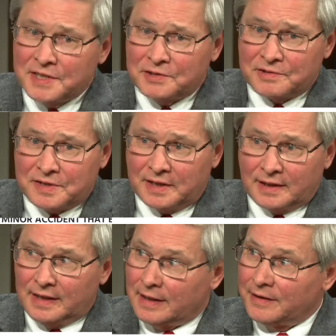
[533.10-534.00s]

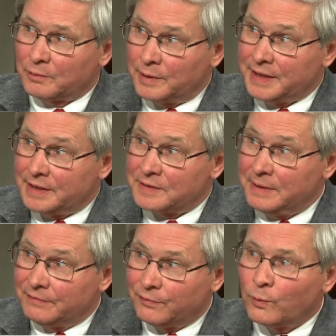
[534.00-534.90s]
interesting. The other witness
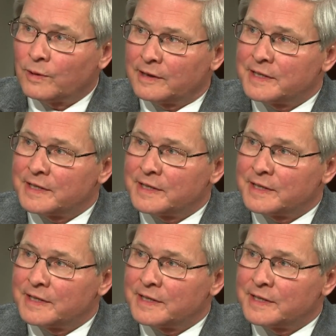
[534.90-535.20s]
before